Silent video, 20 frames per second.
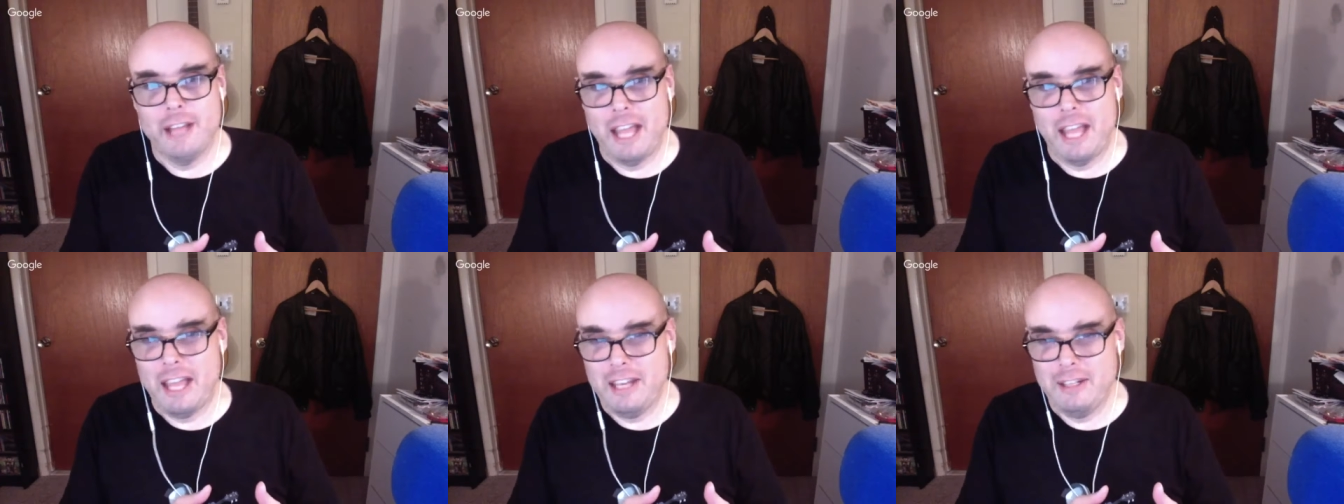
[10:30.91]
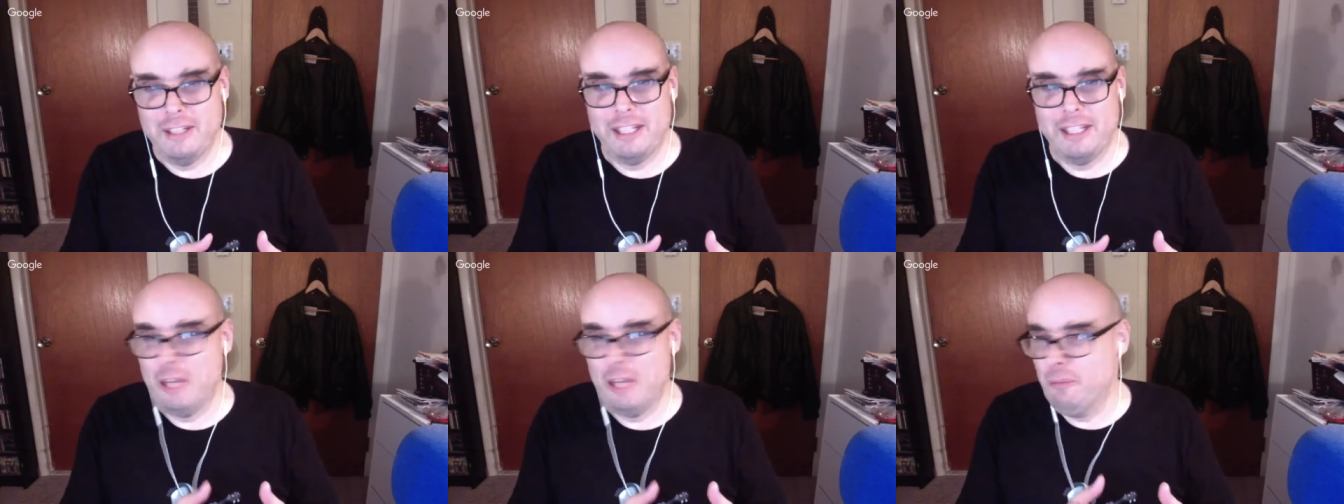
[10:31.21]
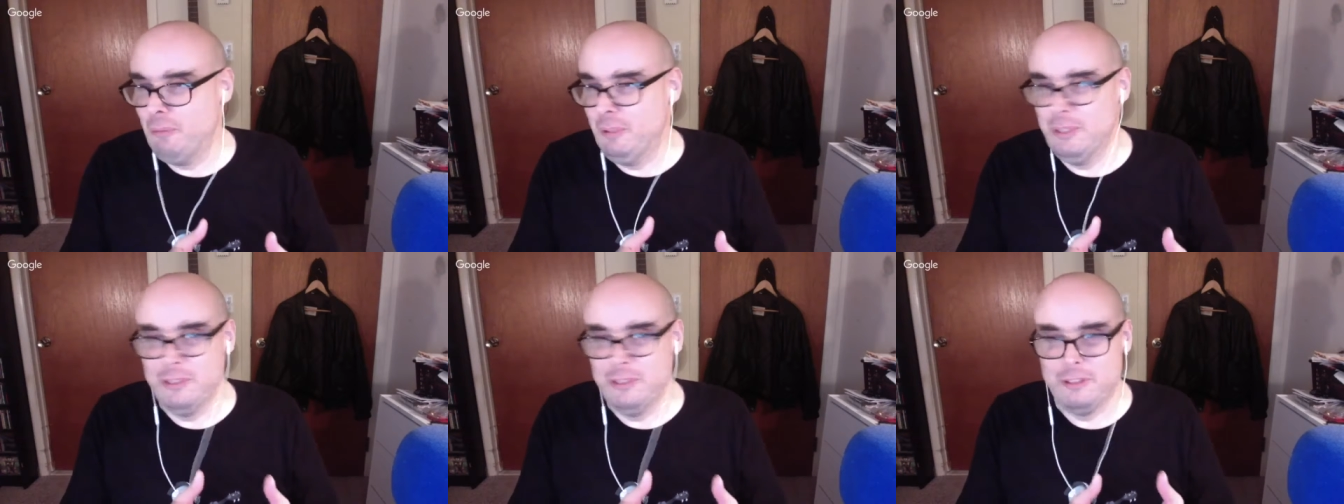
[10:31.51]
And again,
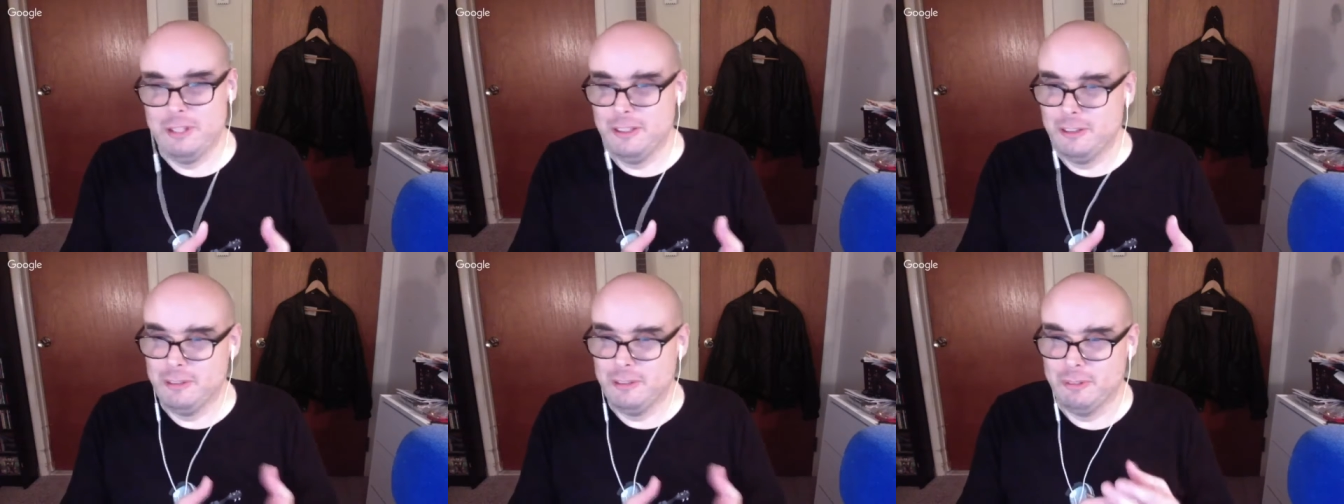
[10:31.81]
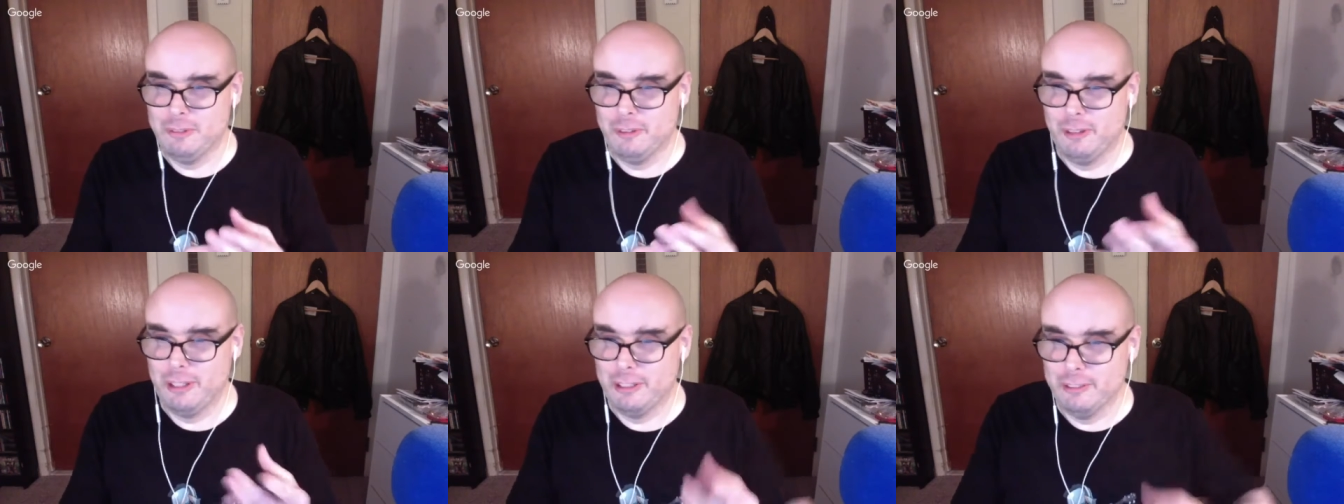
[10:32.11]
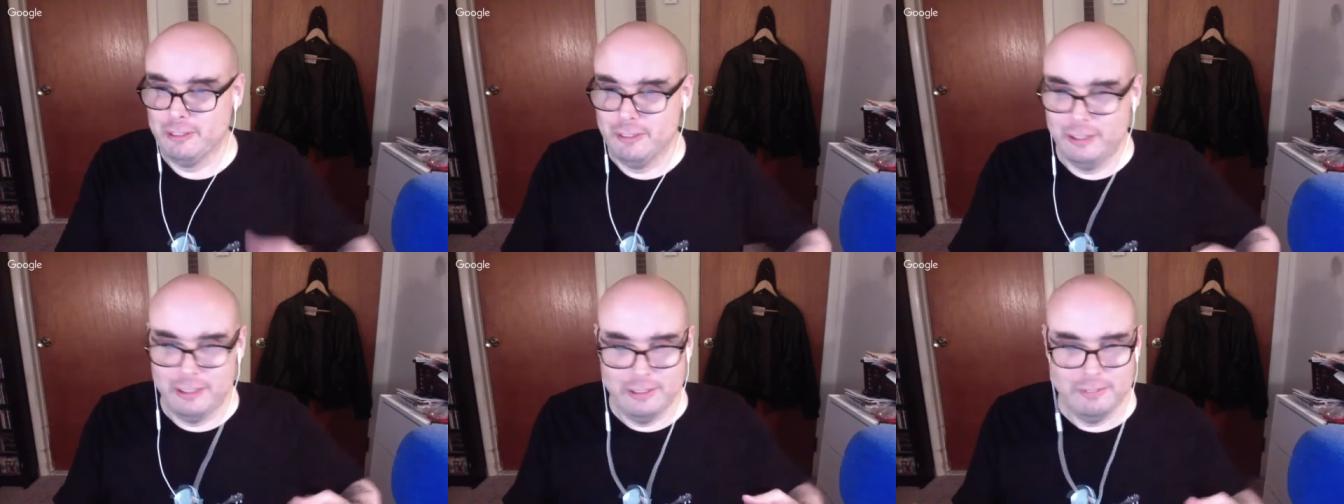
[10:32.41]
we just get some great lead